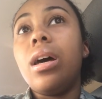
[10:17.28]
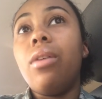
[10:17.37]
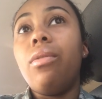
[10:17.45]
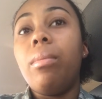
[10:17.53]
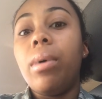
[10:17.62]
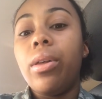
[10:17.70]

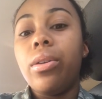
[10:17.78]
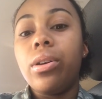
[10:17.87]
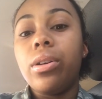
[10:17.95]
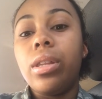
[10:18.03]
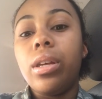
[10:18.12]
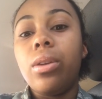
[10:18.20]
of a
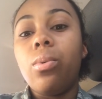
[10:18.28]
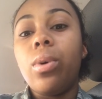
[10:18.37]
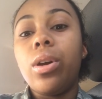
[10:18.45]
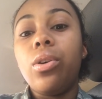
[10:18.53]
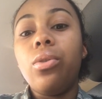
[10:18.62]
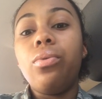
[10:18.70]
mother than
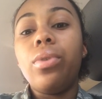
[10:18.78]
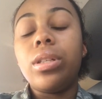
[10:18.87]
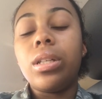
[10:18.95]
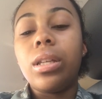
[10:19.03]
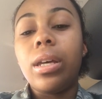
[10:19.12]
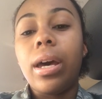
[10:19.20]
one who
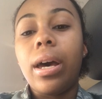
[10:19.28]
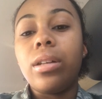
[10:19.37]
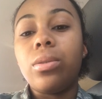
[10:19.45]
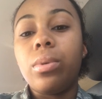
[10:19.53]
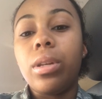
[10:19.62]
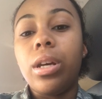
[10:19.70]
physically
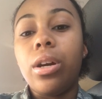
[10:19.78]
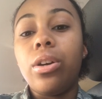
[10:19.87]
has one here.